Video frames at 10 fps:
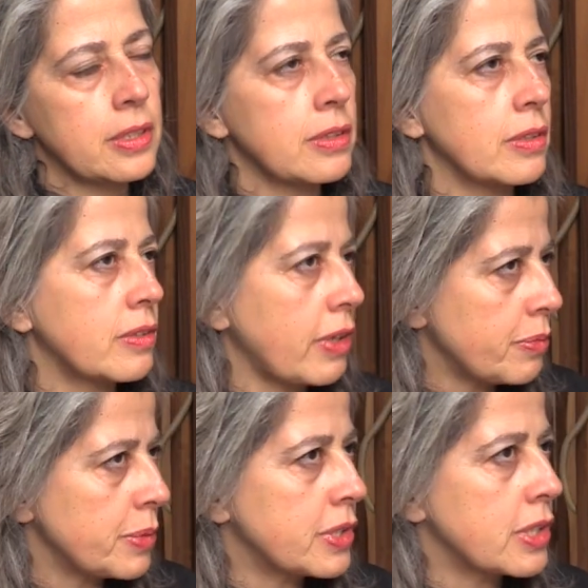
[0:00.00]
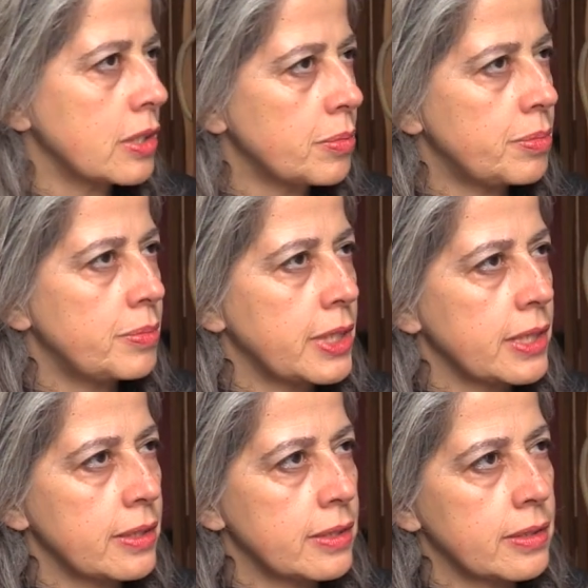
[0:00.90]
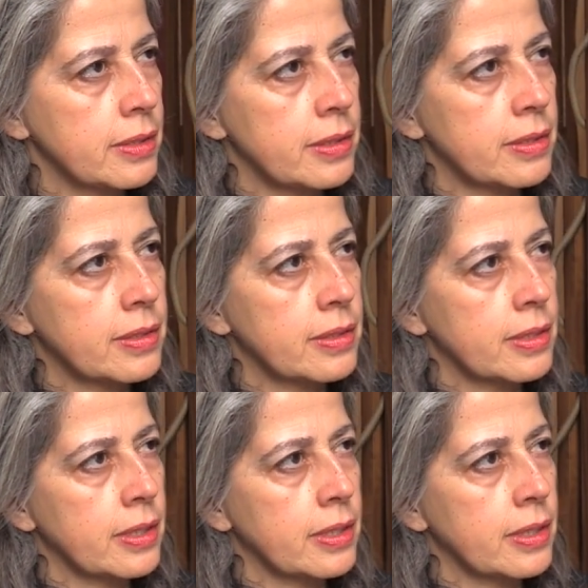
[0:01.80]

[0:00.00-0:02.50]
you know, craftsmanship and this...